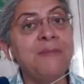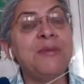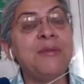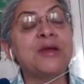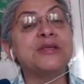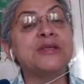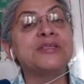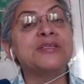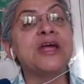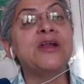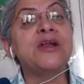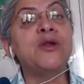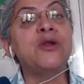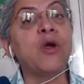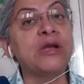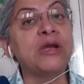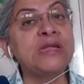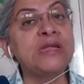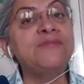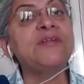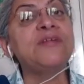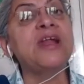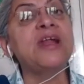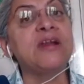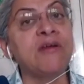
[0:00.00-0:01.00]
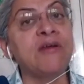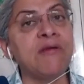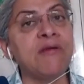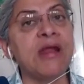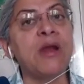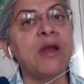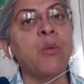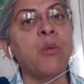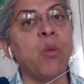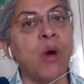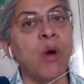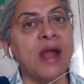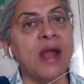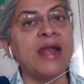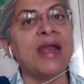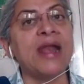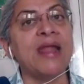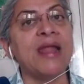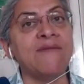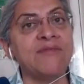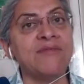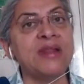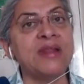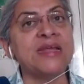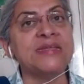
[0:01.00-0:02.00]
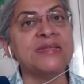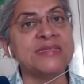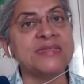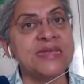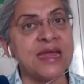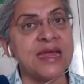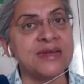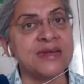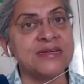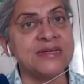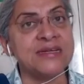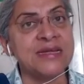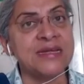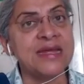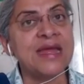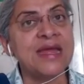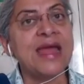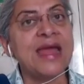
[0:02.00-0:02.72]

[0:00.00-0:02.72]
because they are not even at grade 1 level as yet.